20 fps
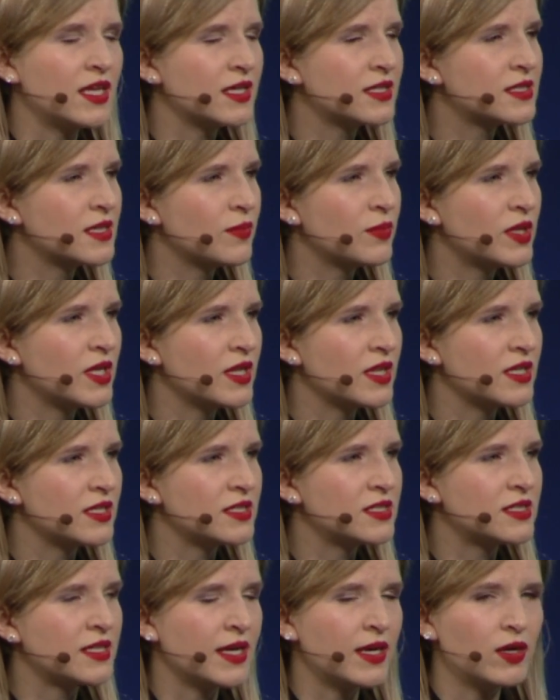something that is
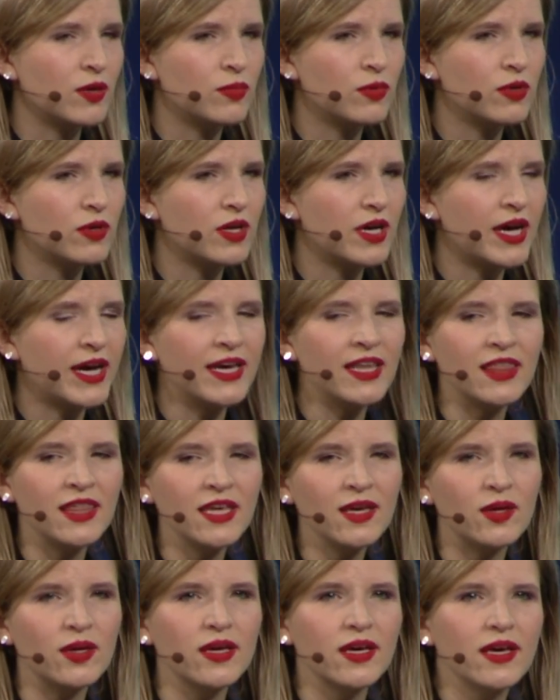terrible. I
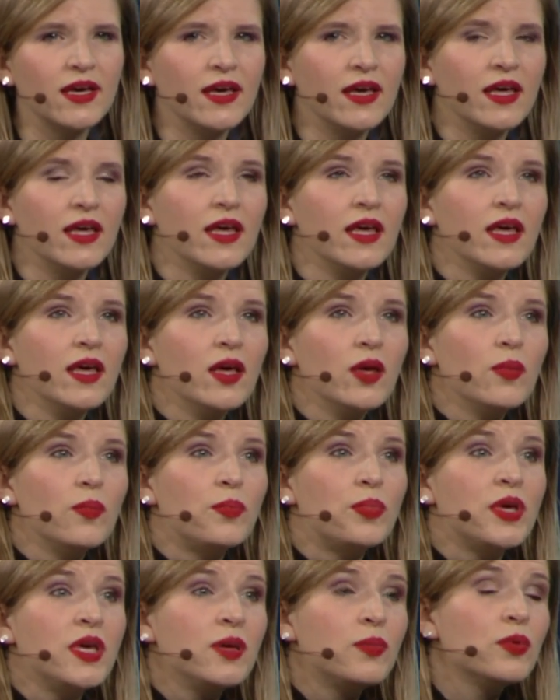think
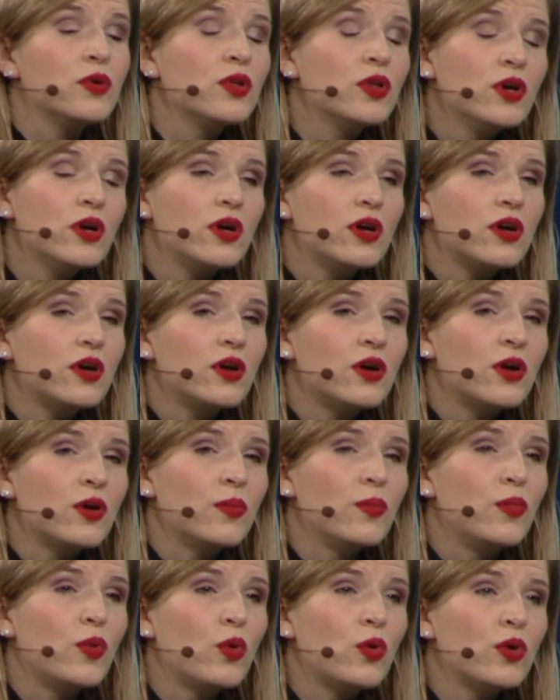people are
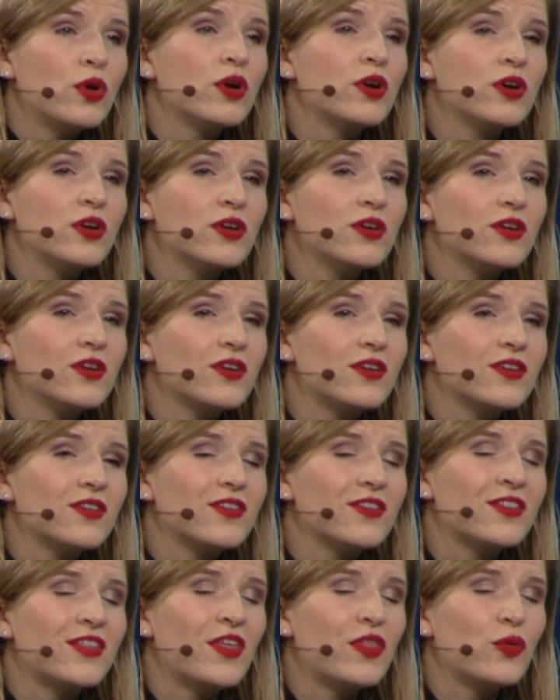more
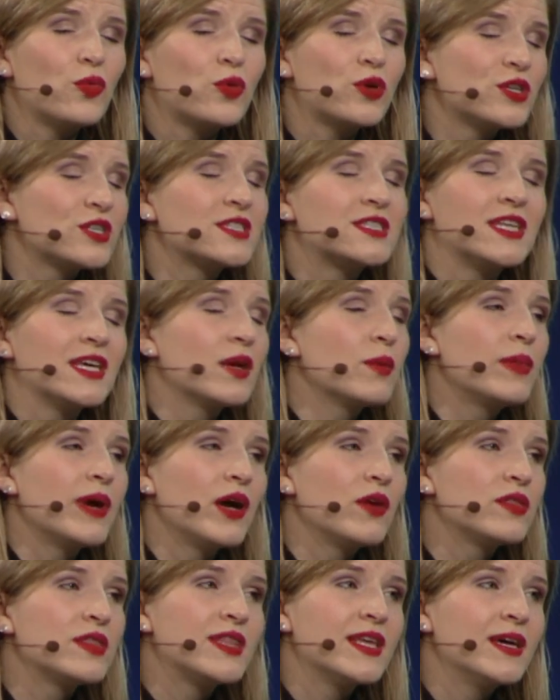than the worst thing
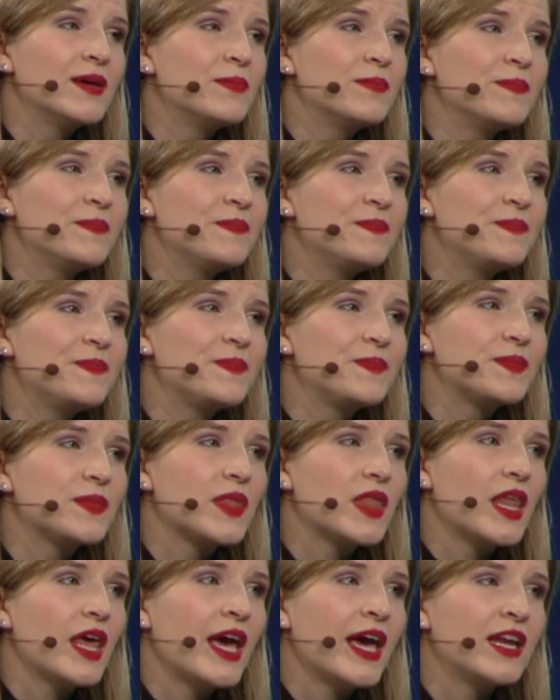about them,
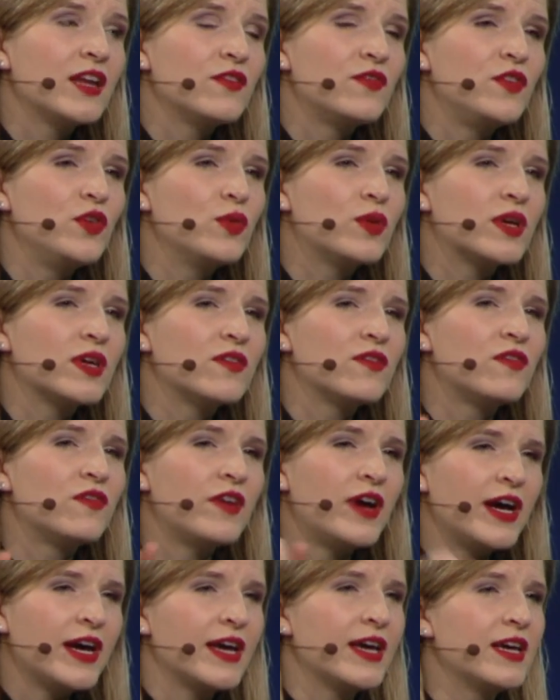and if you can
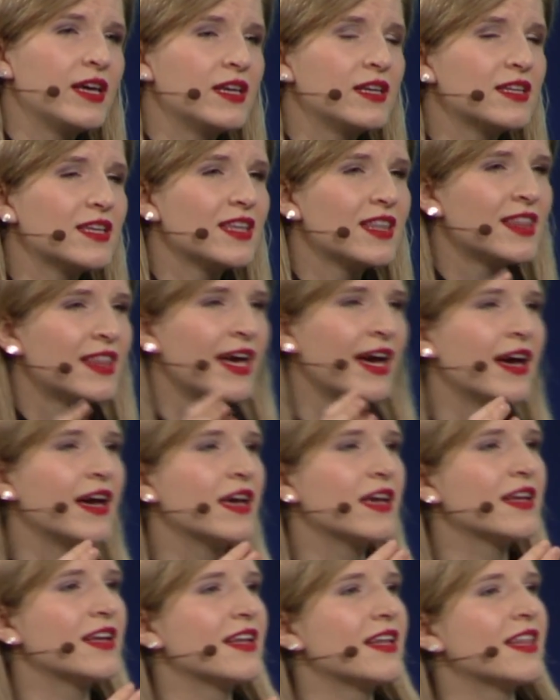find that
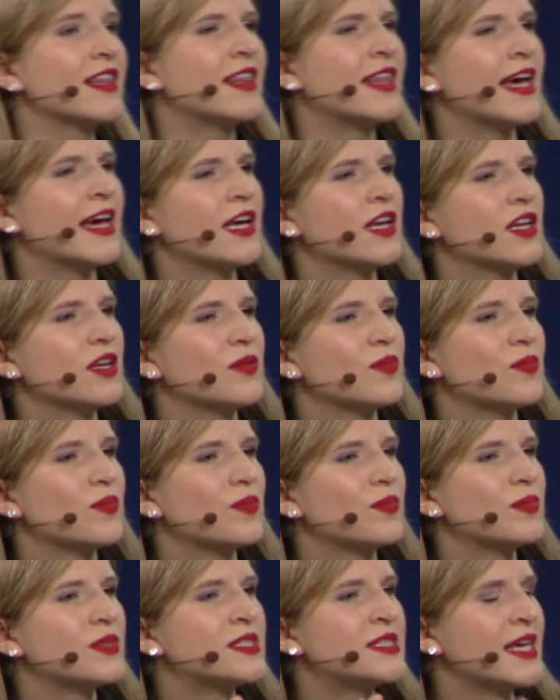
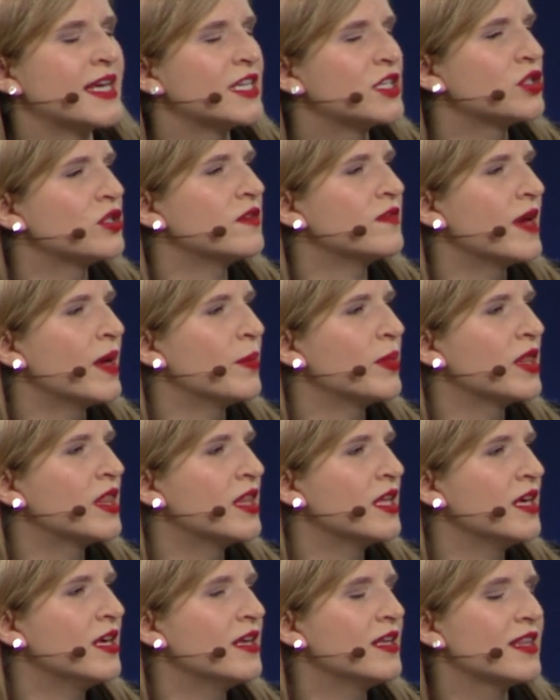center of
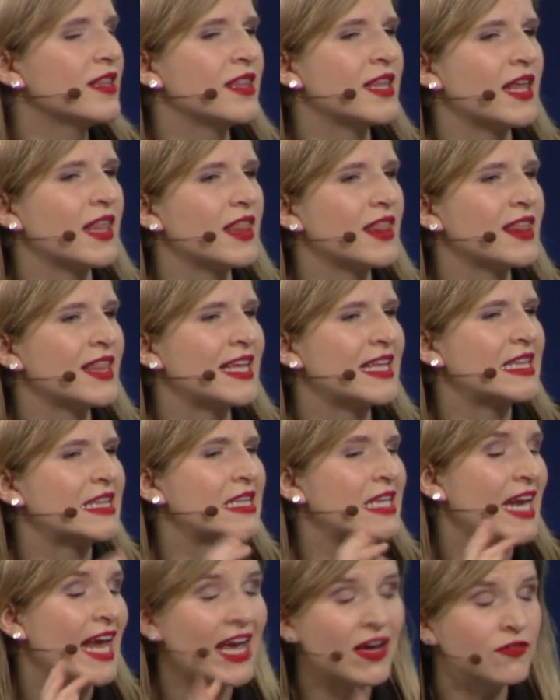empathy that
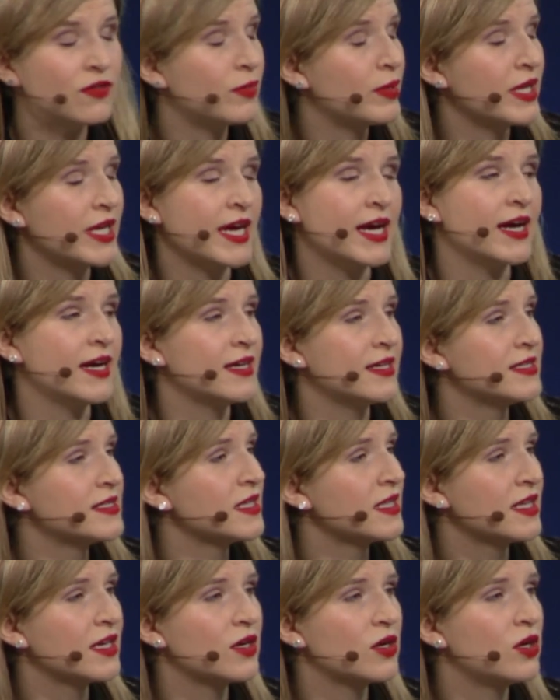everybody has, I
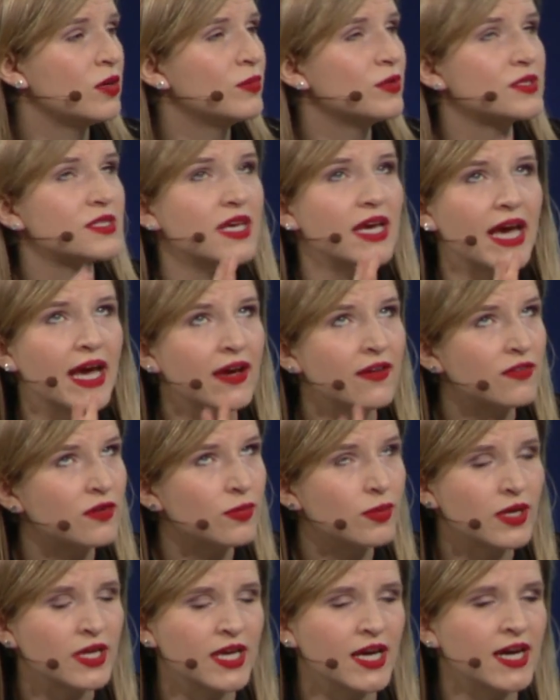think almost
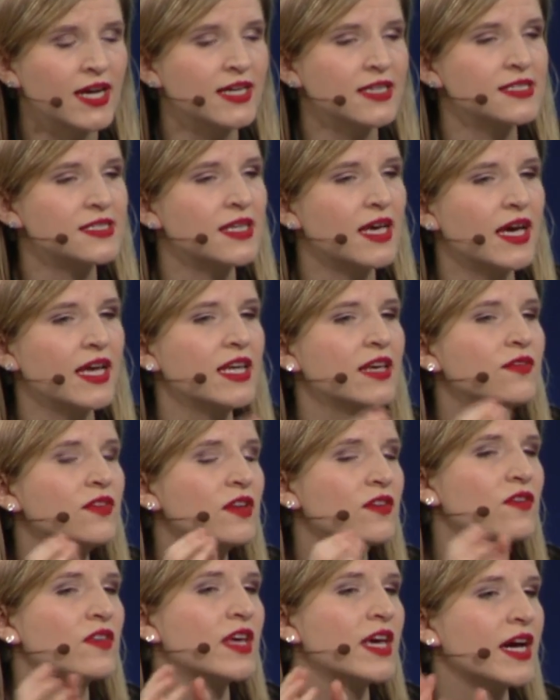everybody has that, even
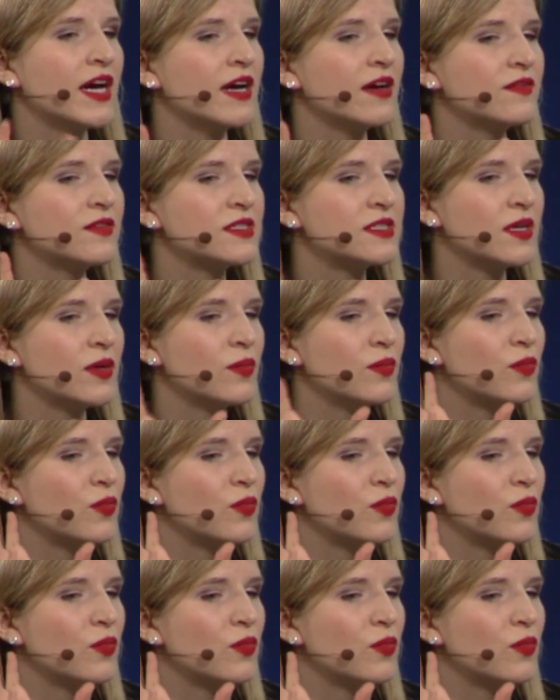if they have some